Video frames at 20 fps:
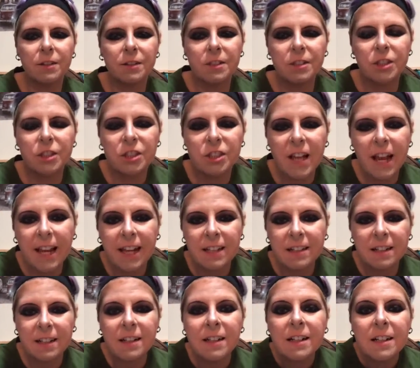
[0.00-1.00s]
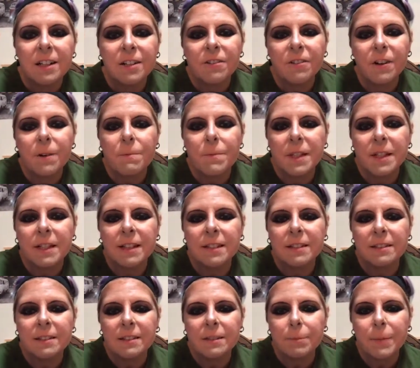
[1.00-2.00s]
Shane from the
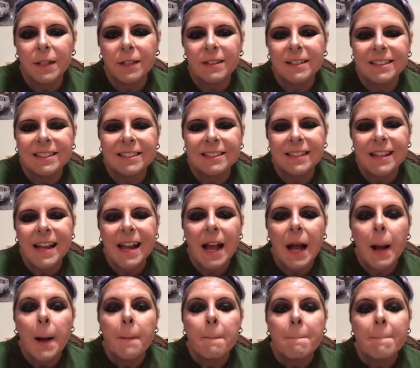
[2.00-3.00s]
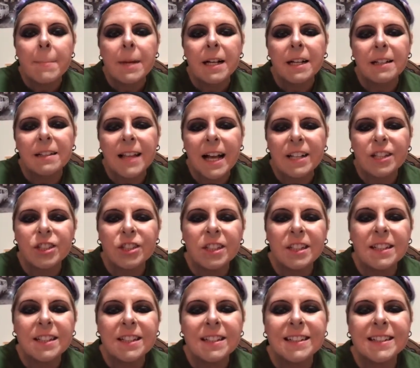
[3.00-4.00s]
Conspiracy
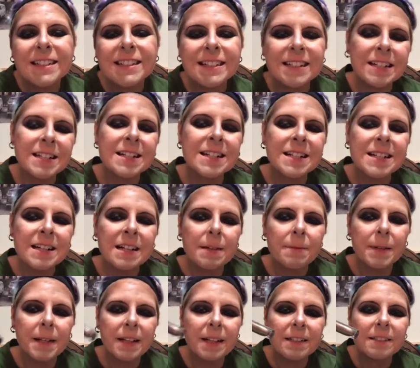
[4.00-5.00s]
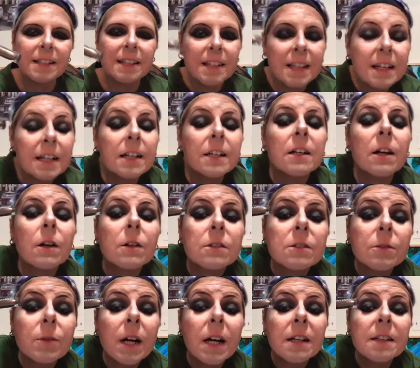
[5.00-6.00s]
collection because I think it goes
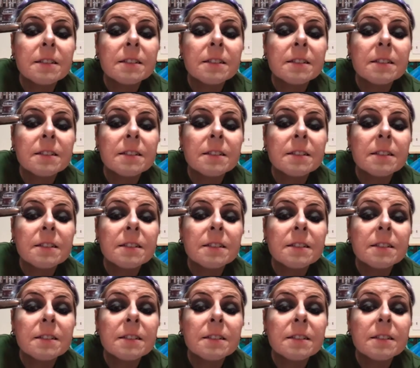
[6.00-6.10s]
well.